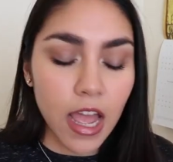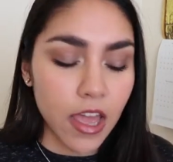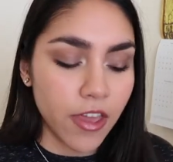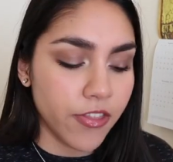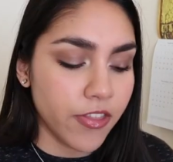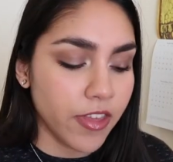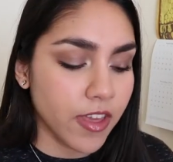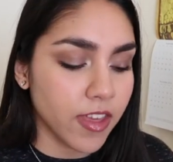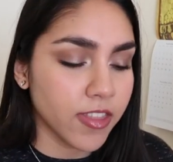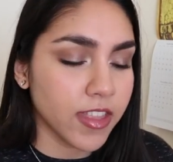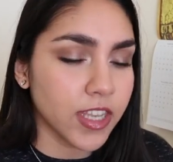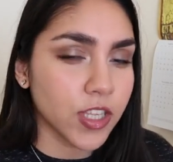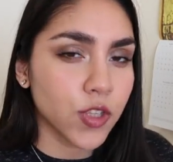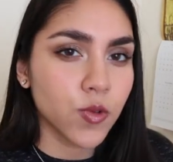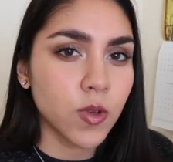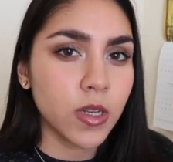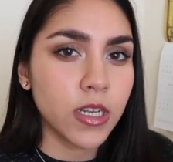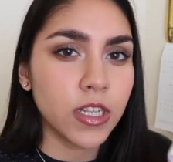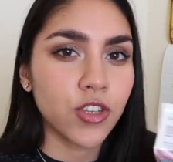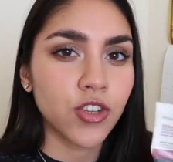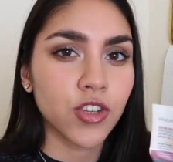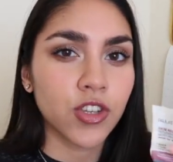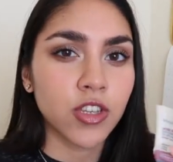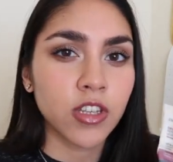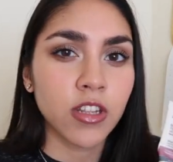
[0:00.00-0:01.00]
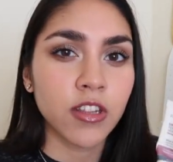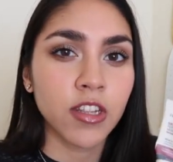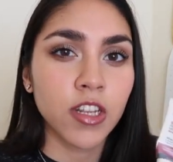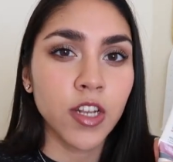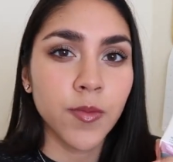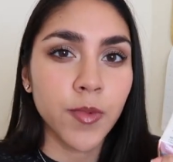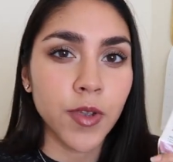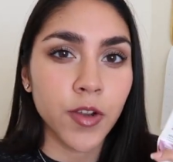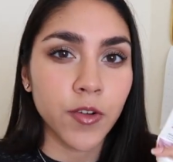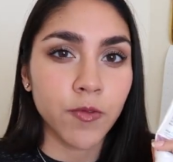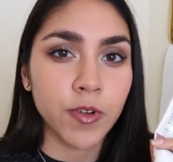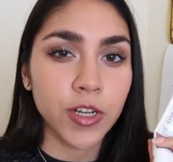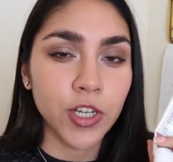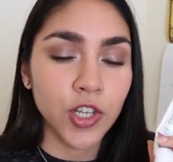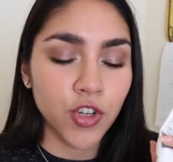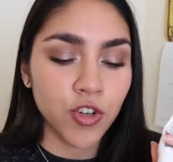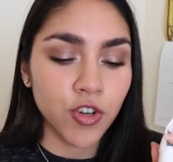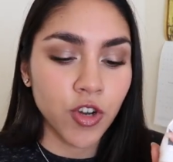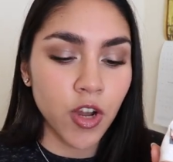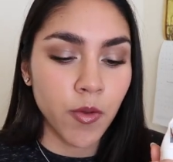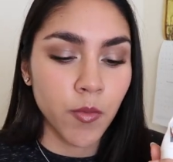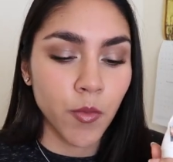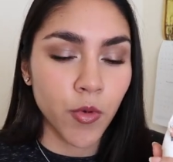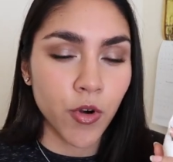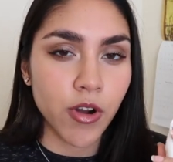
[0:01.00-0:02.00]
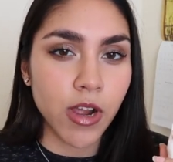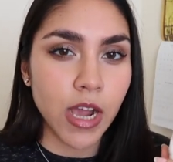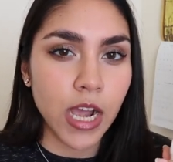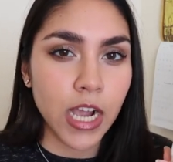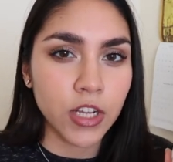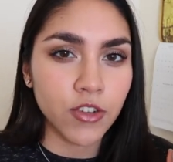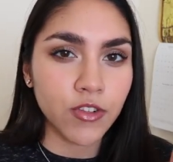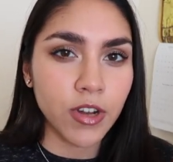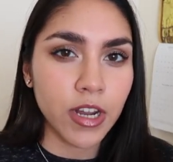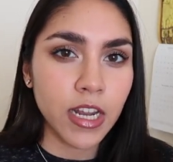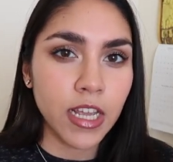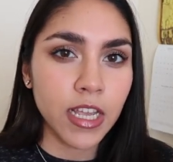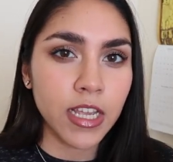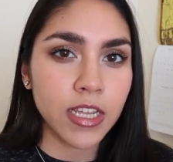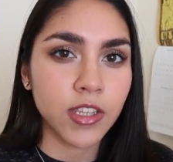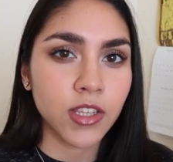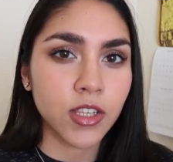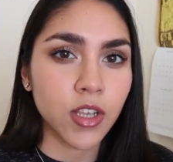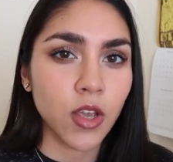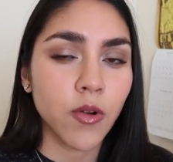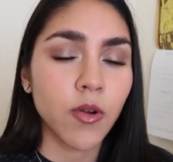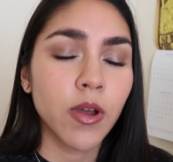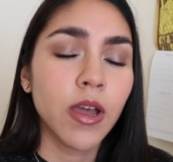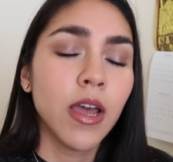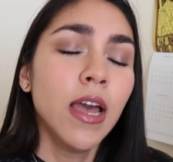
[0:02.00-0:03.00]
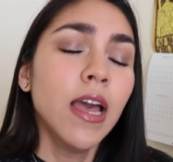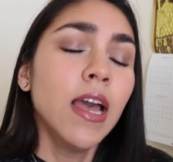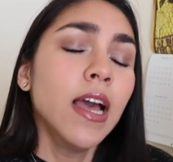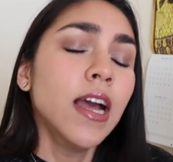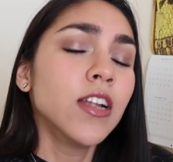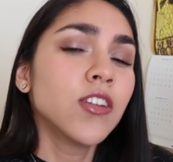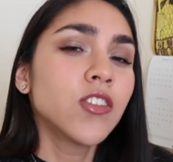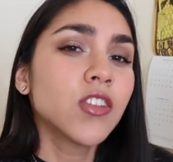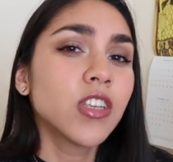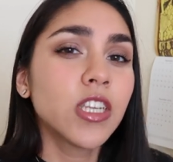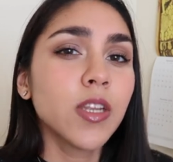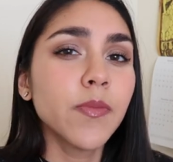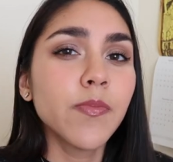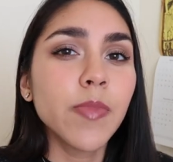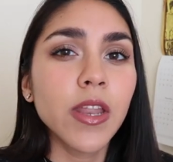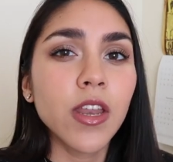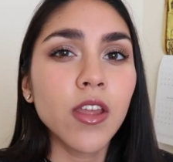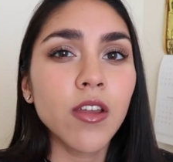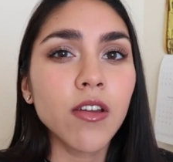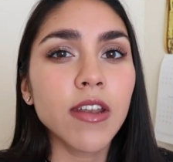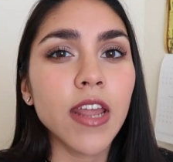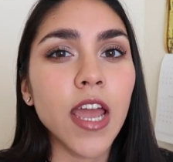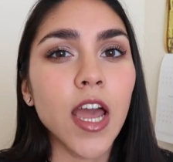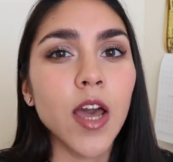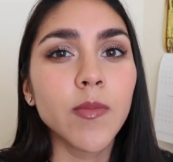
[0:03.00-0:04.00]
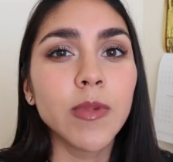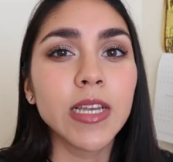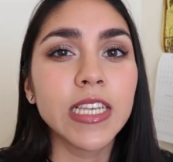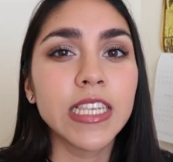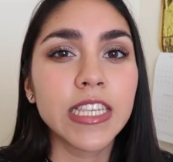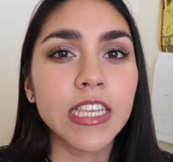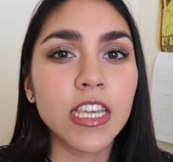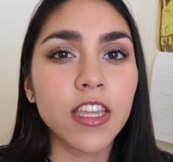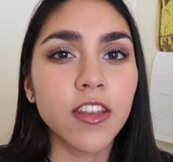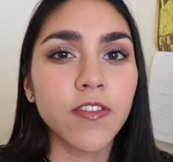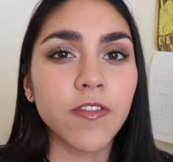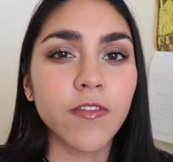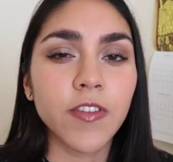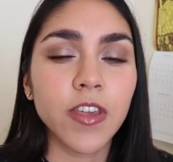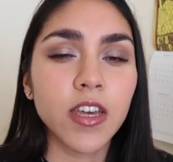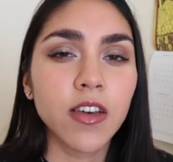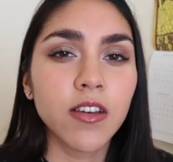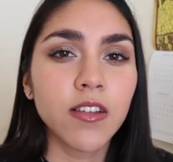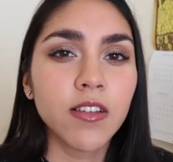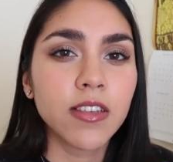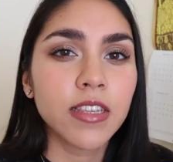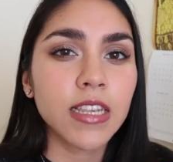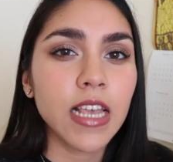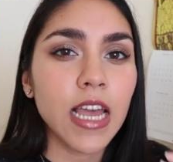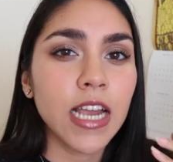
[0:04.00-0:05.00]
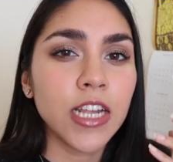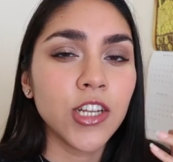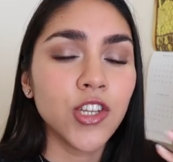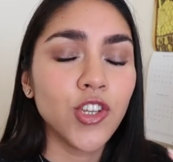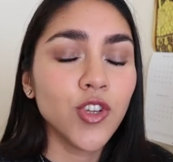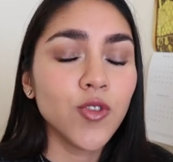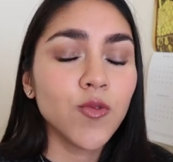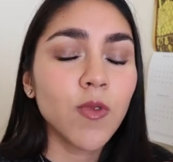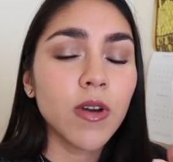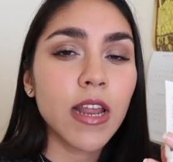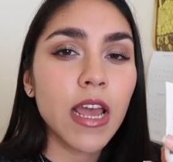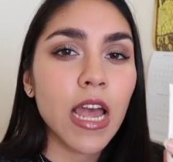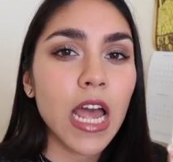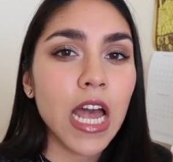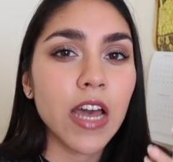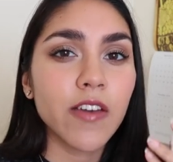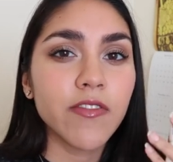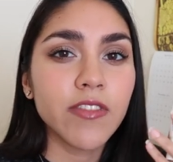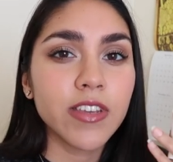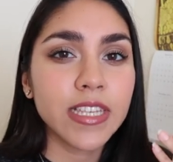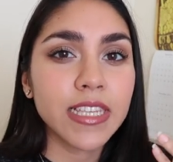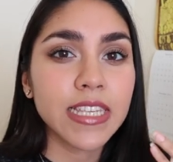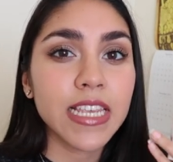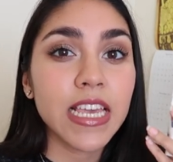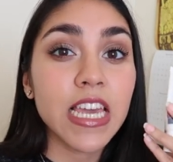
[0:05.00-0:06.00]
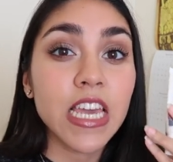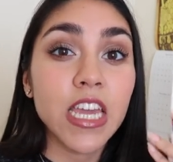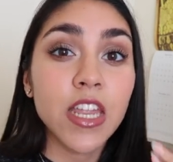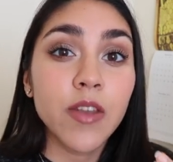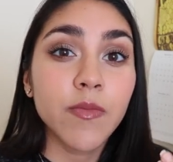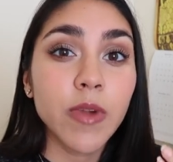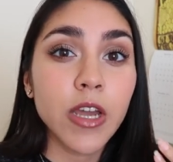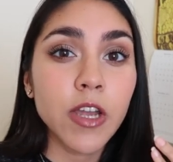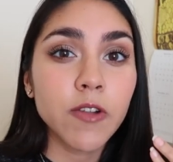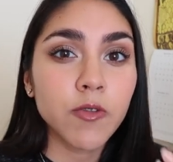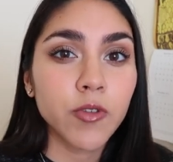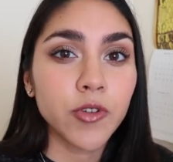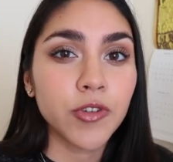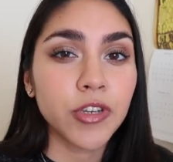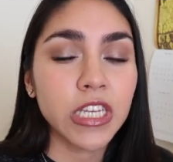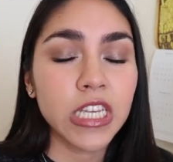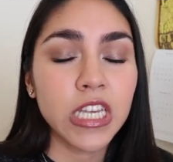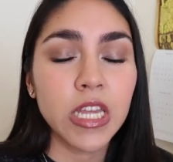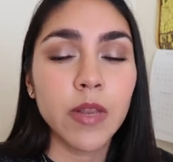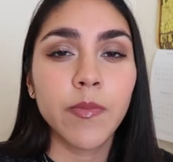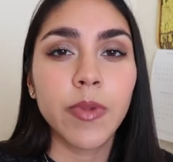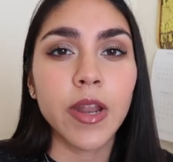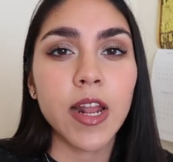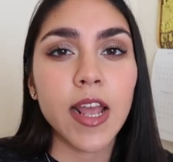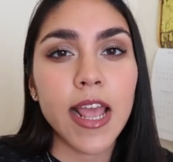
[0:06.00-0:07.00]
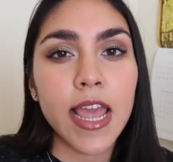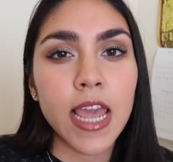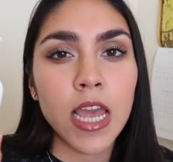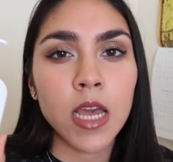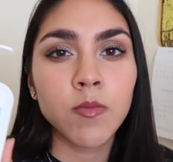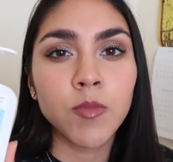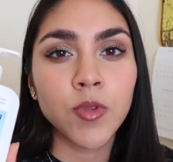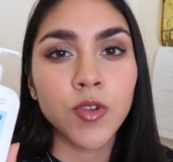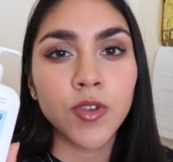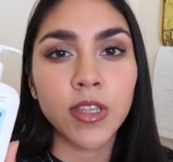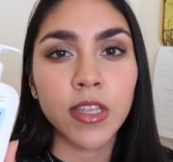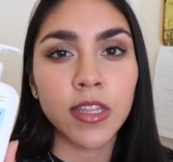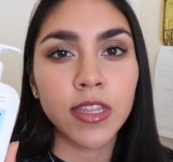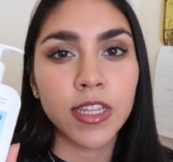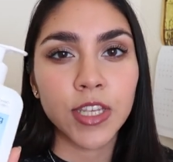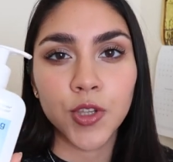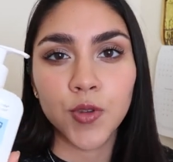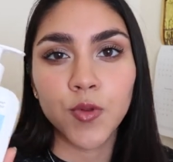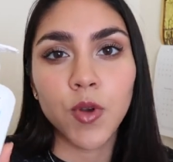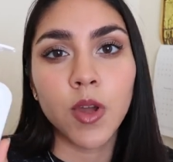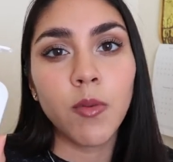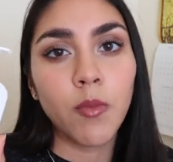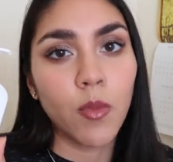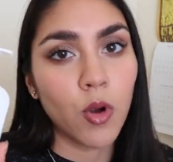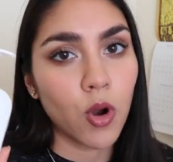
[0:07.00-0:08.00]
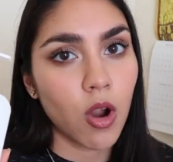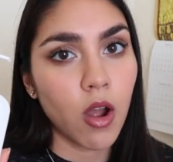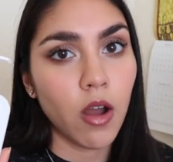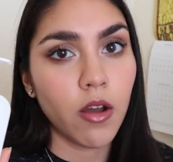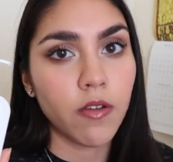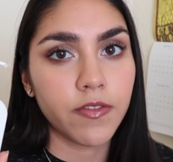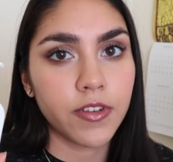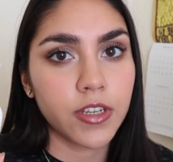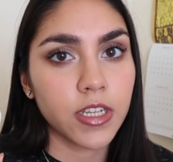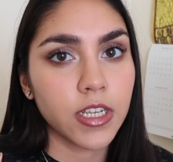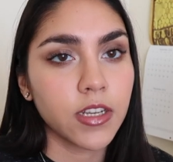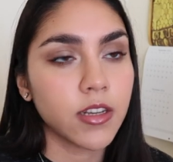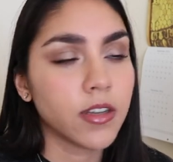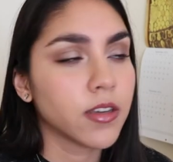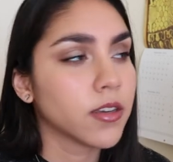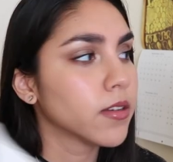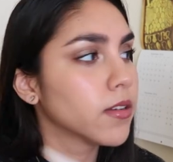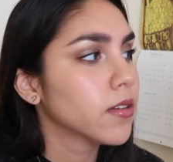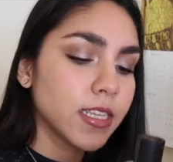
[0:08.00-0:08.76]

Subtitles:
I think this one is just a little bit richer and more hydrating, and so just depending on how my skin feels, I do want to have this in my routine, but I am using this one more often.